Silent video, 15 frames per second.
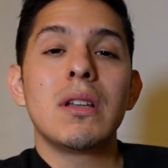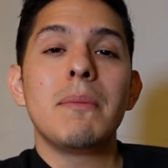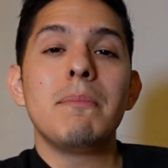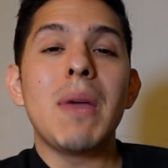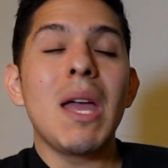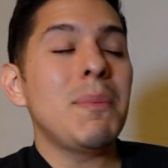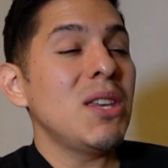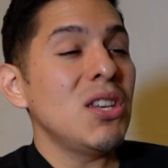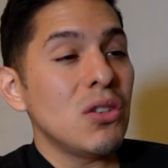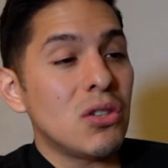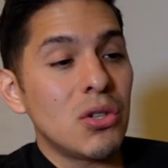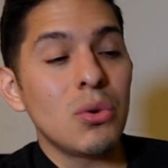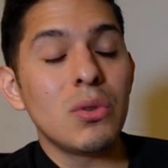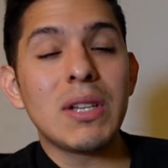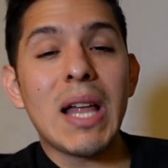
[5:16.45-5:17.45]
Maybe you
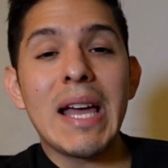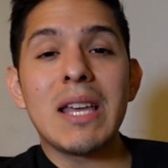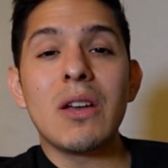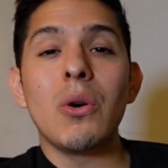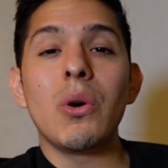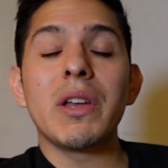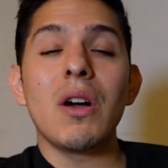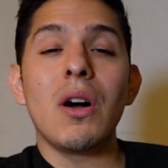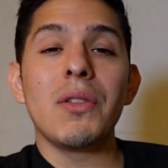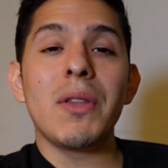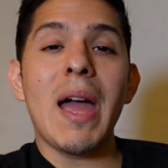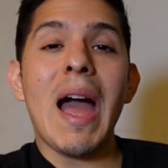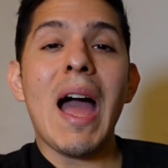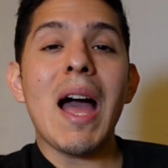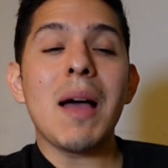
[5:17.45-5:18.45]
do like going on the
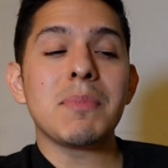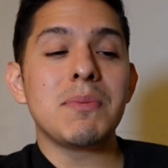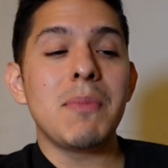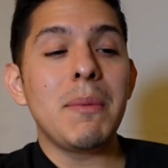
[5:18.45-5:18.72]
apps.